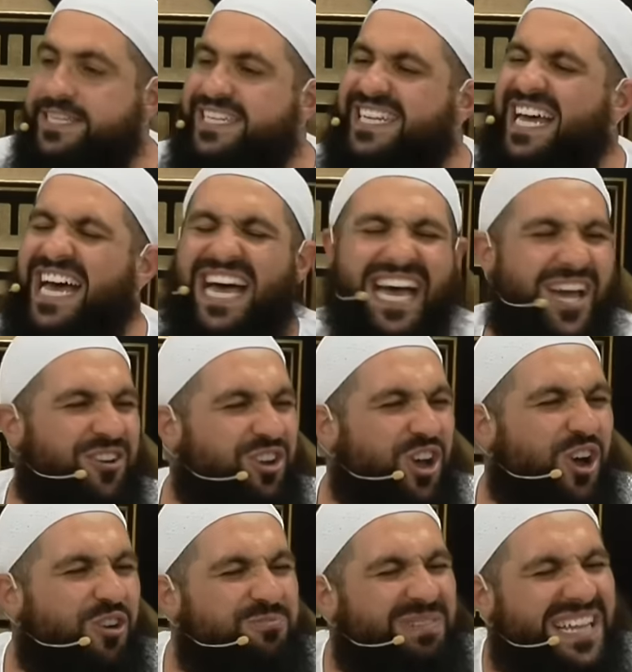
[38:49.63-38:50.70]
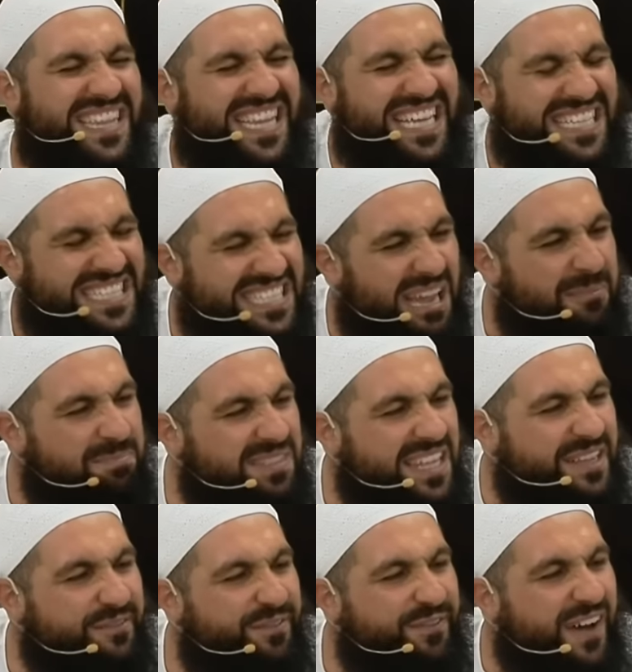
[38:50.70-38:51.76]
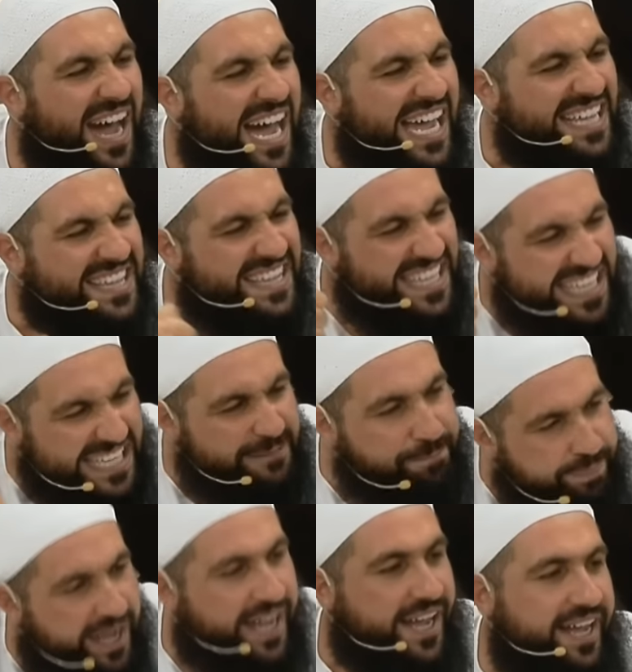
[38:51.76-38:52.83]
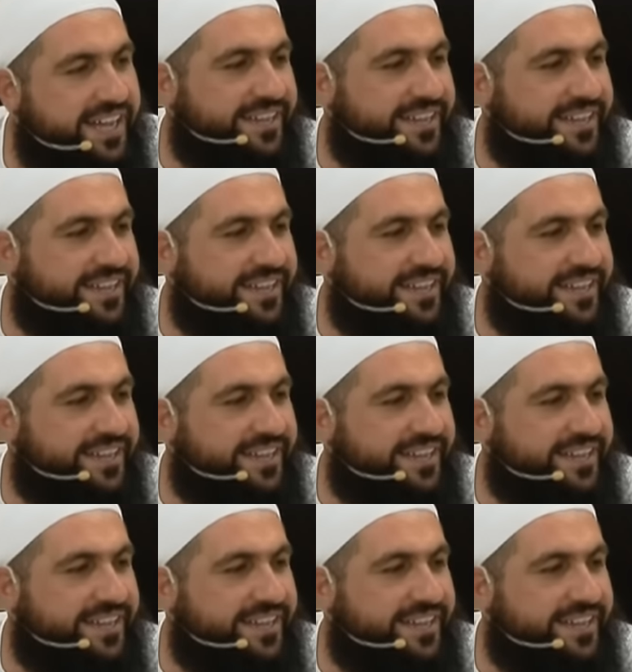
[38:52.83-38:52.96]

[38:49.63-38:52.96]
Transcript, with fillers: no, no, but there's something far deeper.